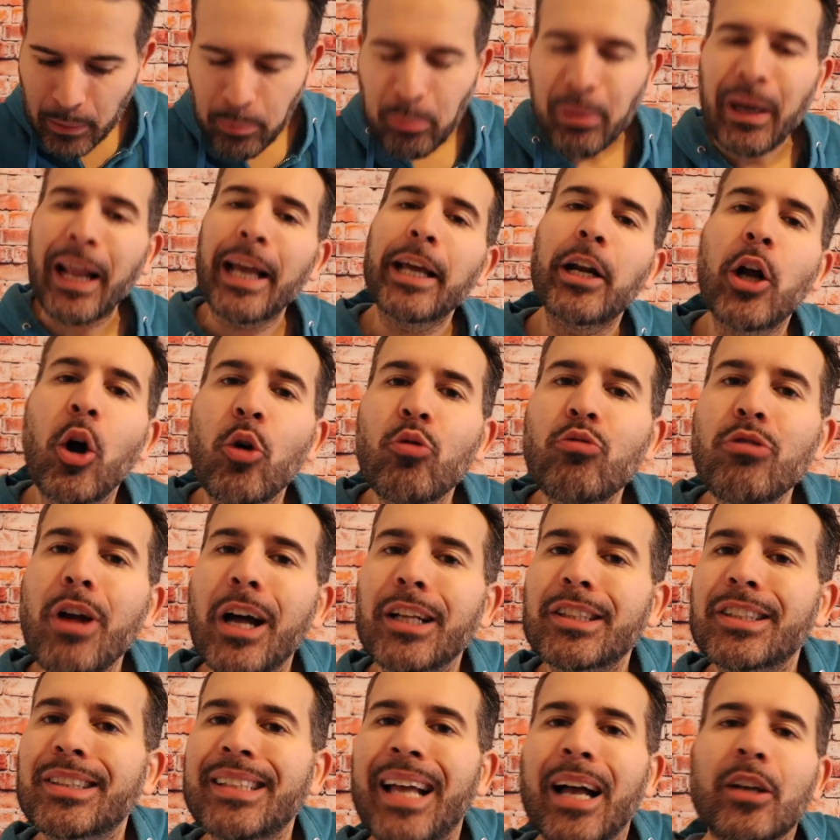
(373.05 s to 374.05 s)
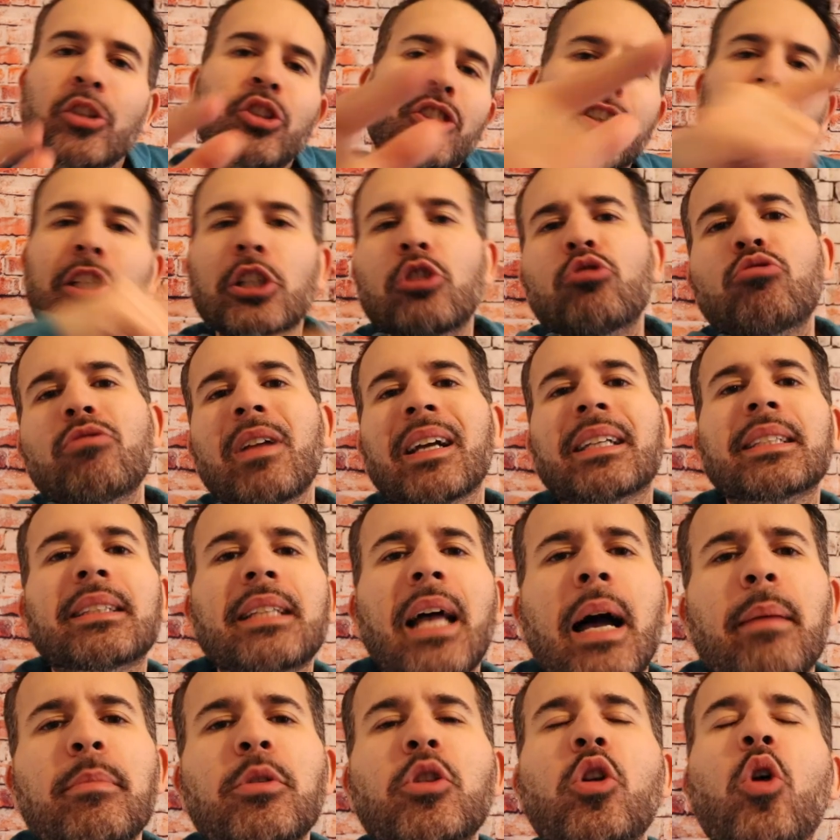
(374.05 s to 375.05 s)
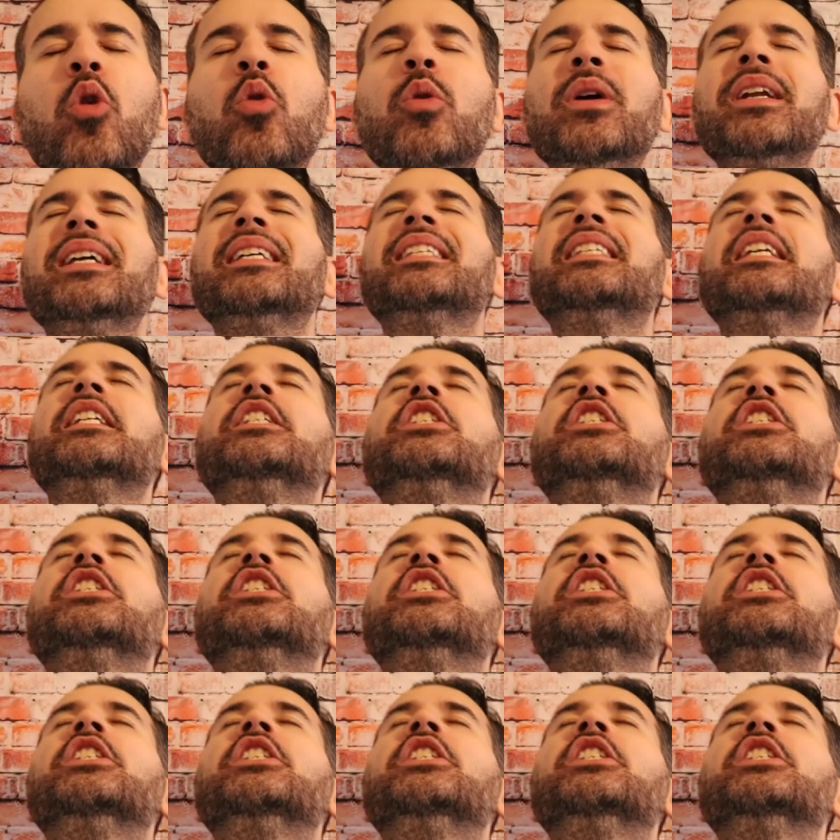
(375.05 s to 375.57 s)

the Play-Doh nuts. I'll see you next time. You know who it is.